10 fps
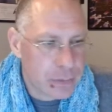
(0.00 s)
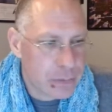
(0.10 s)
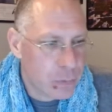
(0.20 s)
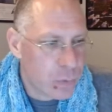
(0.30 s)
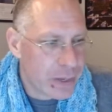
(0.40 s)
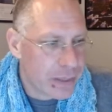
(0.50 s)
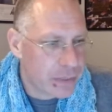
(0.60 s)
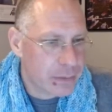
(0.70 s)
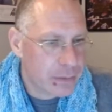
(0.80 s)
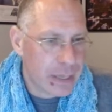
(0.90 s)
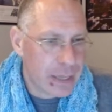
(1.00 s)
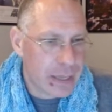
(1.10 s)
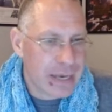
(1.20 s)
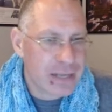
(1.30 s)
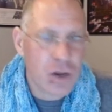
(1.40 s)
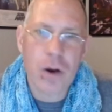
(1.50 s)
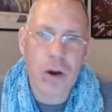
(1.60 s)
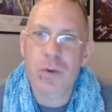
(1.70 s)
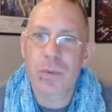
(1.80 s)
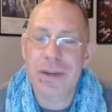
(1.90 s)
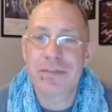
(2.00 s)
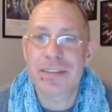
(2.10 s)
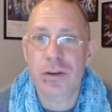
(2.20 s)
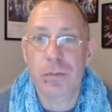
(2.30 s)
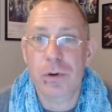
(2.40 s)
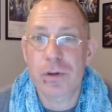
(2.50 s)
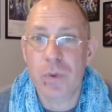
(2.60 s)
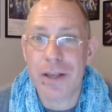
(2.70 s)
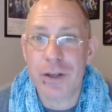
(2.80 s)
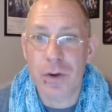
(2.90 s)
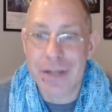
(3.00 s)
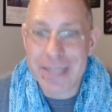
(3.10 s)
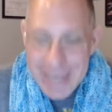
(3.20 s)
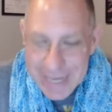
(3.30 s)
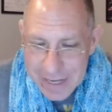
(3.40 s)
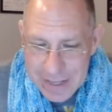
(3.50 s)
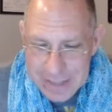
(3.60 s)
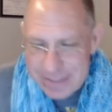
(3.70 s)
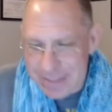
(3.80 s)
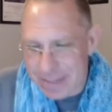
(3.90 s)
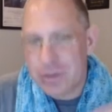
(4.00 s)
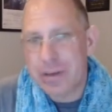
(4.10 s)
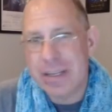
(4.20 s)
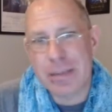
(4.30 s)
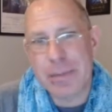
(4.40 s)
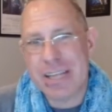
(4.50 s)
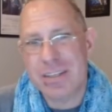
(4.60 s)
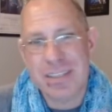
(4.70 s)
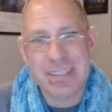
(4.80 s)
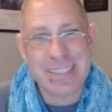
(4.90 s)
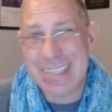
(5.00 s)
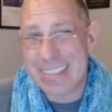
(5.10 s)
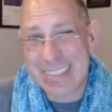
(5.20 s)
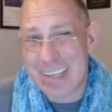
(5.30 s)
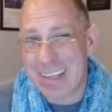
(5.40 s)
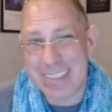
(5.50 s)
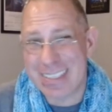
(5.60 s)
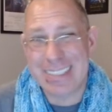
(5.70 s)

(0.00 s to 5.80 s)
with, uh, and it's hard to read physical books while you're knitting, because the turning of the pages is, it's, uh, it,